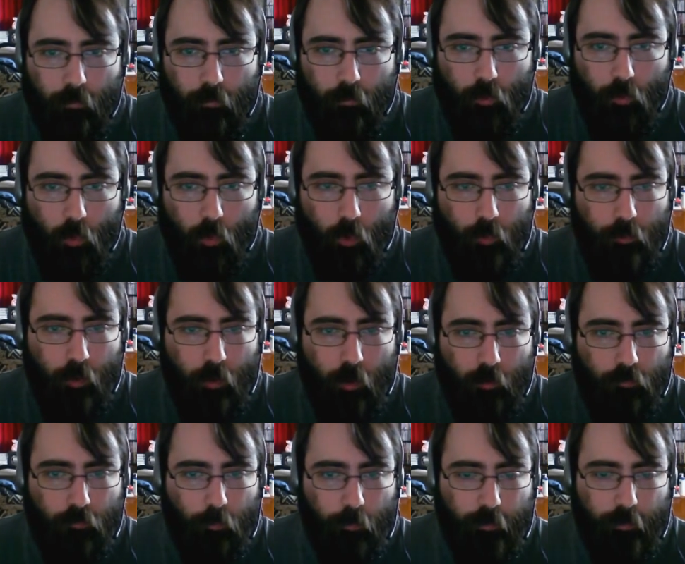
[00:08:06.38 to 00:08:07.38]
Corn
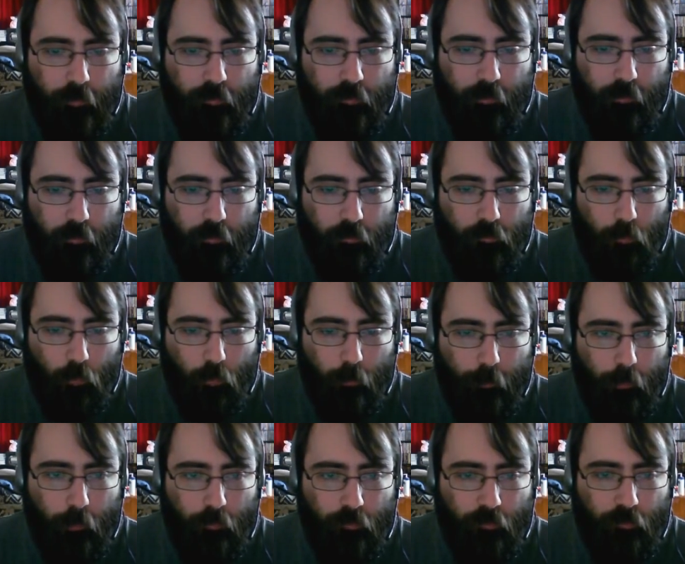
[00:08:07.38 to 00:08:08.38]
dogs were easy, so we'll
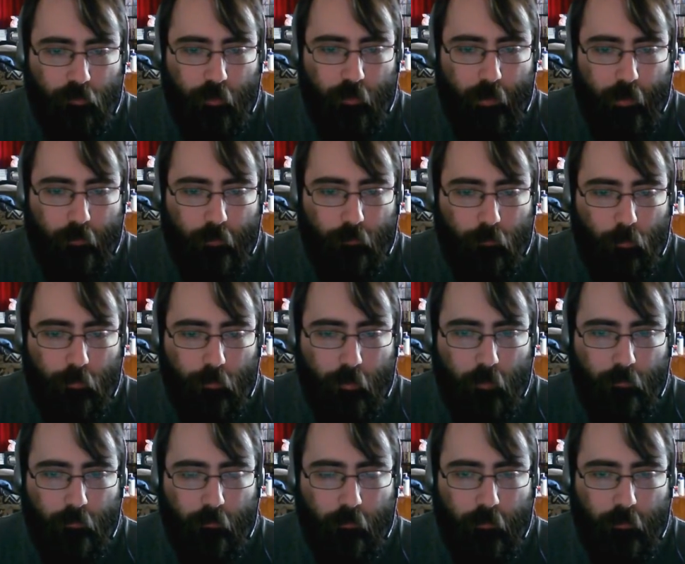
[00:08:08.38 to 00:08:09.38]
purchase that, throw that
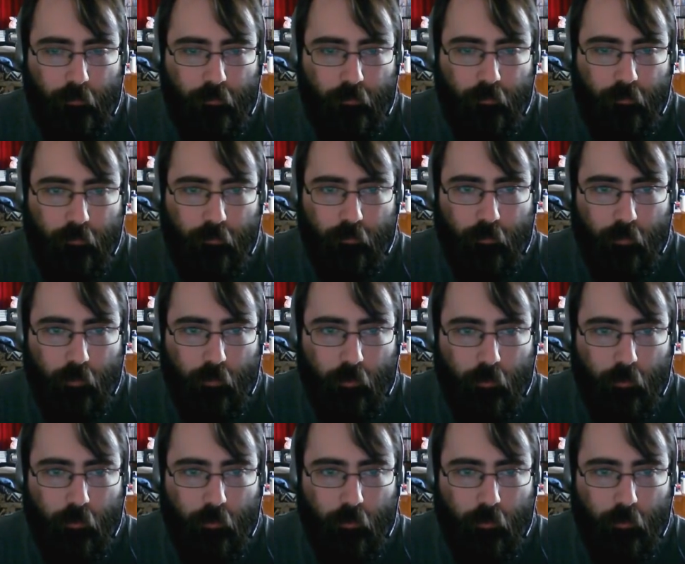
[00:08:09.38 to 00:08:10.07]
on the list.